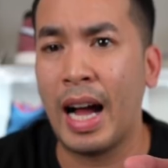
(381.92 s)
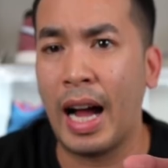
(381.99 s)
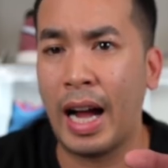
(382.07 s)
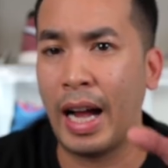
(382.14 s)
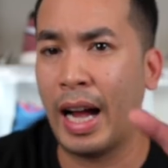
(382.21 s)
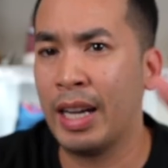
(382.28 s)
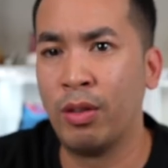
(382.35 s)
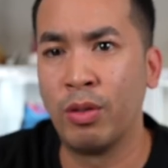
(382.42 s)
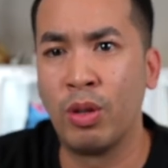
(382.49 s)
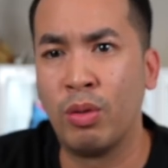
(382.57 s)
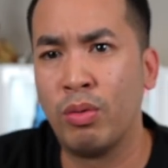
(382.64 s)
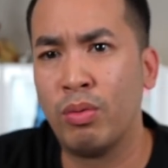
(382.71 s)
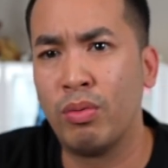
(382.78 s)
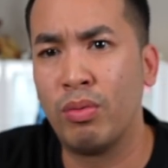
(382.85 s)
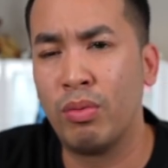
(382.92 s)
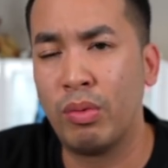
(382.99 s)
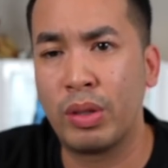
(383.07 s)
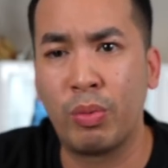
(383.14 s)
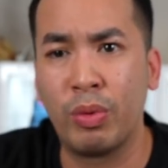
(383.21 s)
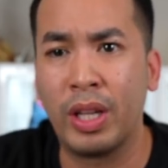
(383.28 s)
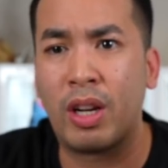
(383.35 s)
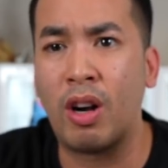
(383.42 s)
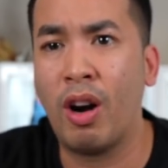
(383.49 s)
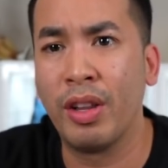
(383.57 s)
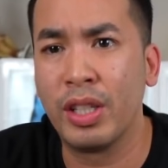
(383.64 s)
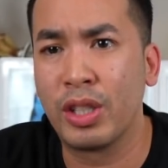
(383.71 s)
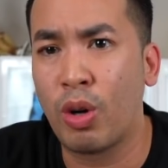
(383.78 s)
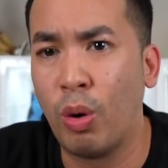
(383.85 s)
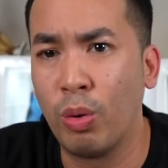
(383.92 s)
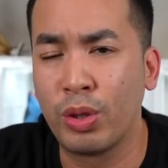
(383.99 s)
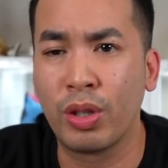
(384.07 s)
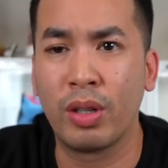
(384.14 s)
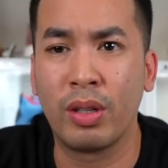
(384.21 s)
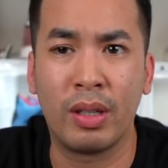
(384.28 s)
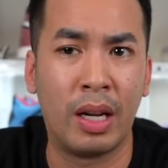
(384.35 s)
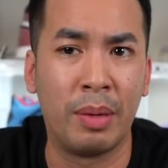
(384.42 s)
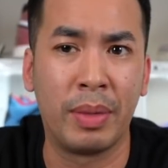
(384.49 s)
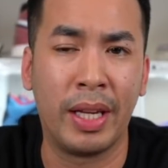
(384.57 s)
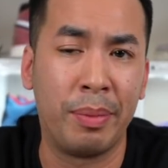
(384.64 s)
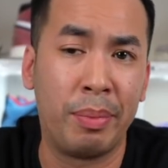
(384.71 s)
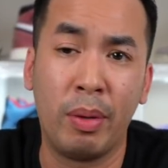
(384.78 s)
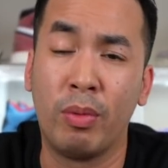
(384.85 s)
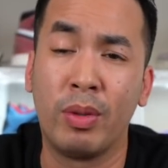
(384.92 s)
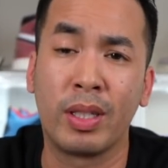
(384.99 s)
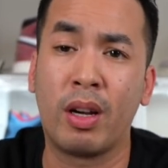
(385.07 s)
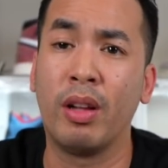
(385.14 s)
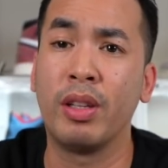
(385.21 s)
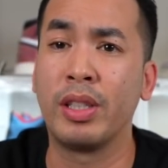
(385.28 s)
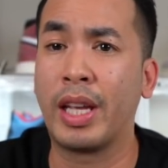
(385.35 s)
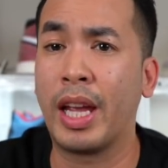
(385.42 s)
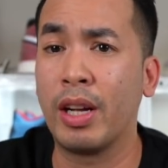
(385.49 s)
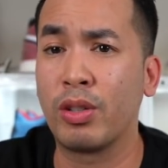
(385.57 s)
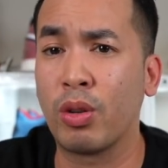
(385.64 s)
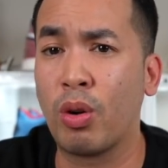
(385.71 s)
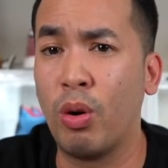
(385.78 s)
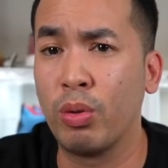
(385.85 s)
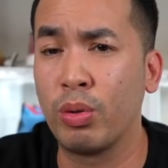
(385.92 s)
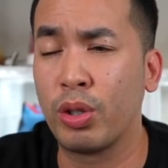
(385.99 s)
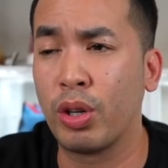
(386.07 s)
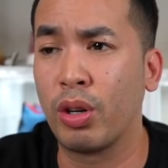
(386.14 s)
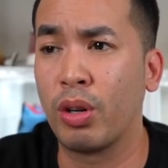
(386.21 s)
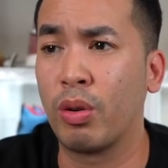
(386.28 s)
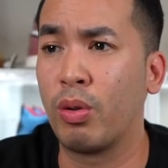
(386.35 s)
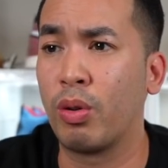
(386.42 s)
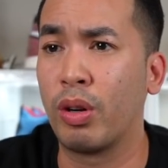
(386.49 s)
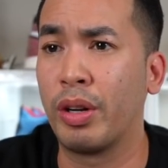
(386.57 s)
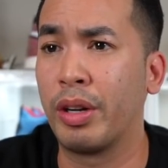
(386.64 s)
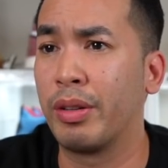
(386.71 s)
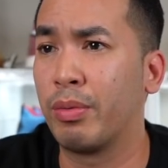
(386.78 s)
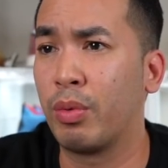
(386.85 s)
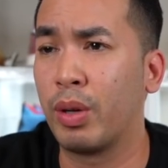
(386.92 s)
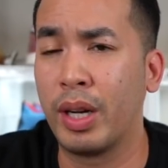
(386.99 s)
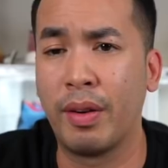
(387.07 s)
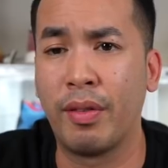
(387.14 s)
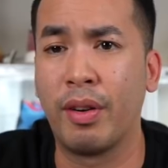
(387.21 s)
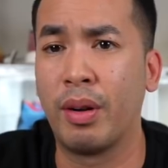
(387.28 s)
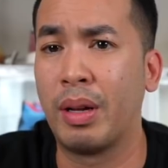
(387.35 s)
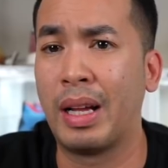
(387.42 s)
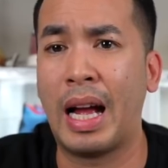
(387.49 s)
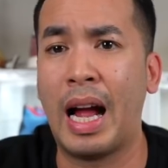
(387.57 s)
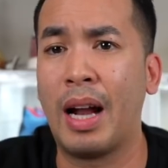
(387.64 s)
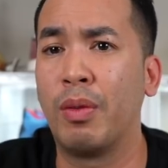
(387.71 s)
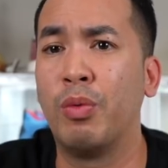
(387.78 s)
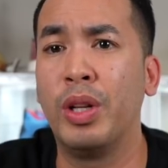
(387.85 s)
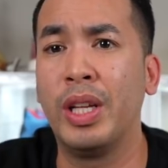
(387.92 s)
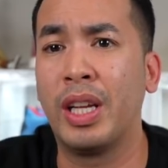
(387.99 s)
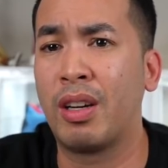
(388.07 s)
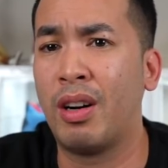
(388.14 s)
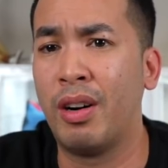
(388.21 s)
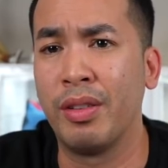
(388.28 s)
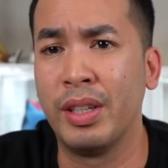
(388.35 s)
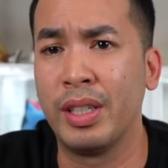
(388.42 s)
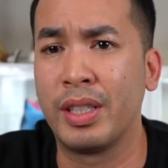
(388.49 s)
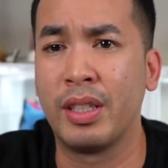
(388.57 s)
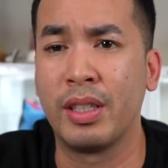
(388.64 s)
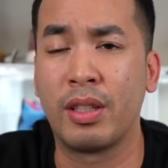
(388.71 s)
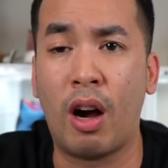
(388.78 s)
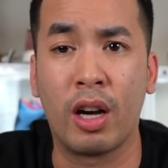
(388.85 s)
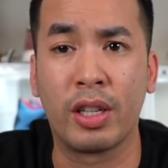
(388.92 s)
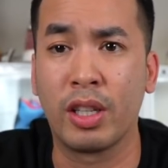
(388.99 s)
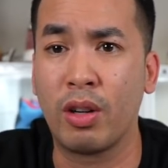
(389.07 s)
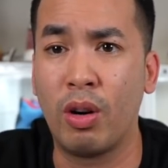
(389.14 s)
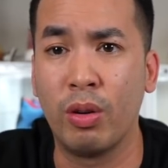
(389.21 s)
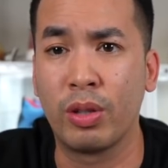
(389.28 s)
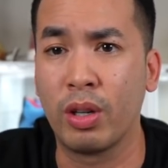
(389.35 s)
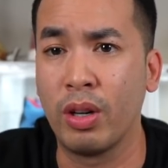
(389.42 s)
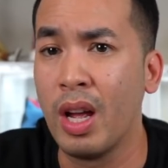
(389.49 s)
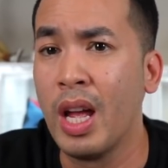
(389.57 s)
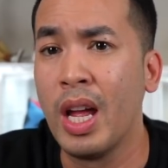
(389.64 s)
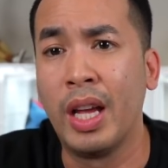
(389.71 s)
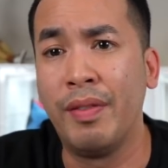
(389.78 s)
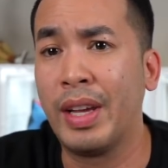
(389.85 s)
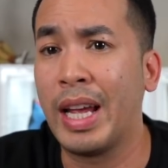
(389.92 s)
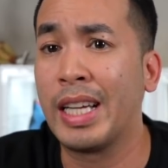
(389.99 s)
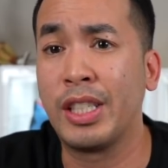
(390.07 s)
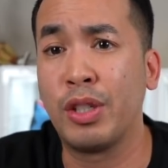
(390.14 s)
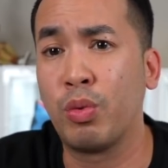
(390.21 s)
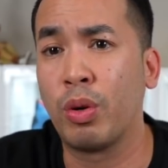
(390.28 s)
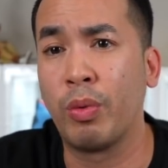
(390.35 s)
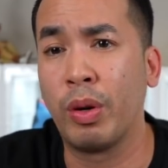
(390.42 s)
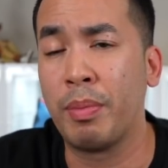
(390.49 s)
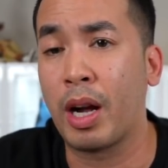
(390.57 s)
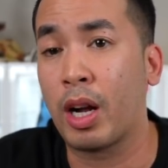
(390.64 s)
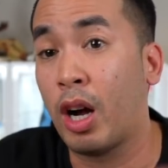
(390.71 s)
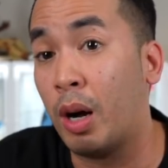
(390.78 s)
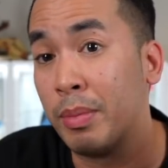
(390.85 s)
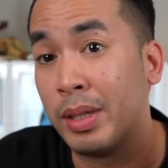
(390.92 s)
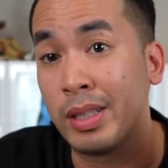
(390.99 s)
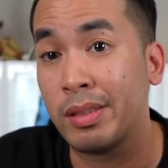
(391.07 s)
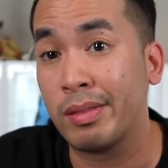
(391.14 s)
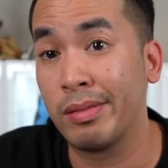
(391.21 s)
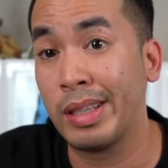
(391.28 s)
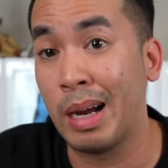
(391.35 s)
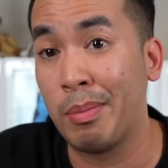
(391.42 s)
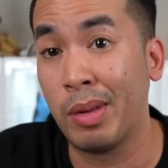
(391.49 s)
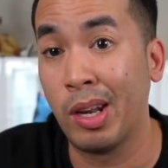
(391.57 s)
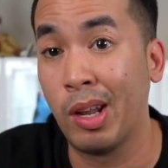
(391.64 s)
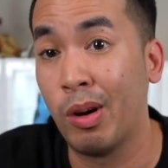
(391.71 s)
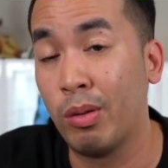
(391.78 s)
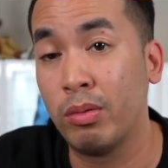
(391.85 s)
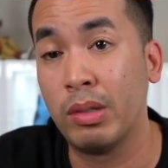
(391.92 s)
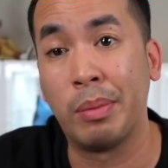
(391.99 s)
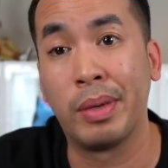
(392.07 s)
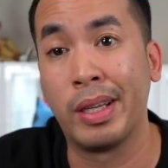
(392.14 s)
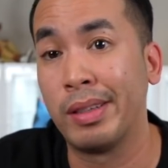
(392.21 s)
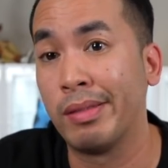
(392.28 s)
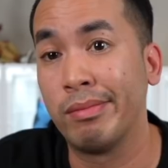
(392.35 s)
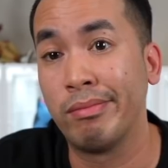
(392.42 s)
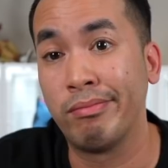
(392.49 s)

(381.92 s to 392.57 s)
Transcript: I, I don't know what to really call this culture. I mean, people want to call this the cancel culture or whatever. I, I really call this the toxic culture. If you guys just want to read my comments down below, I mean,